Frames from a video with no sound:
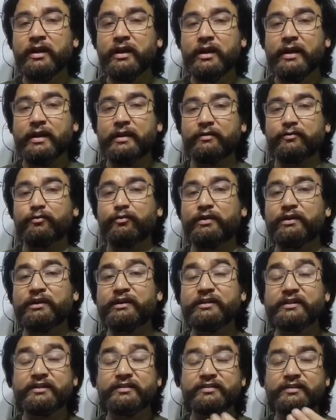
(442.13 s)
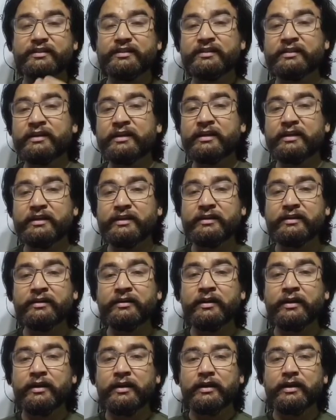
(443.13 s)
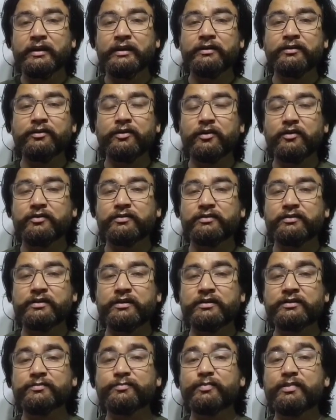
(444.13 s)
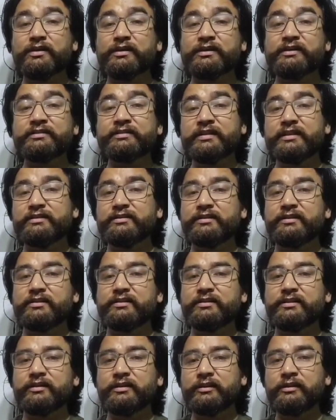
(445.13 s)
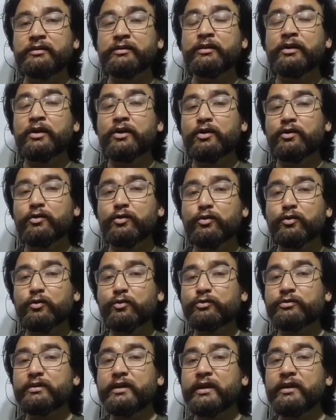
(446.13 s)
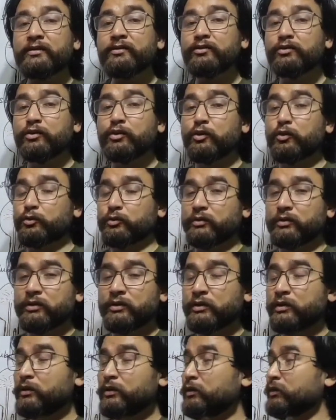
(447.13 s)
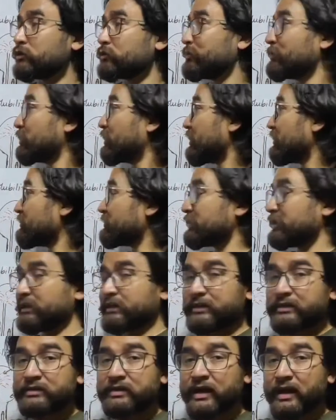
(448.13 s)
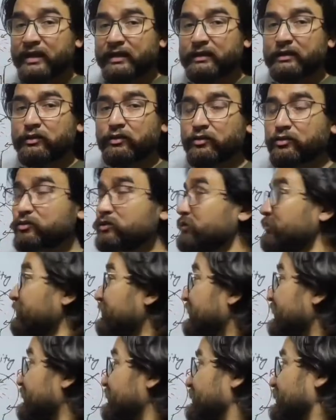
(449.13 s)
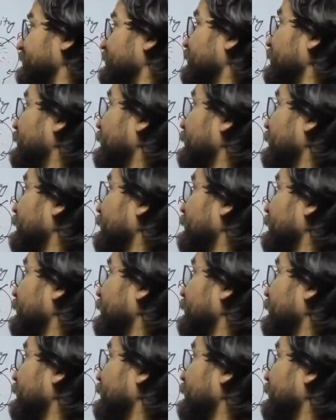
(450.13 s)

and when it is inhaled, it causes burning sensation in nose and throat because it is highly corrosive in nature.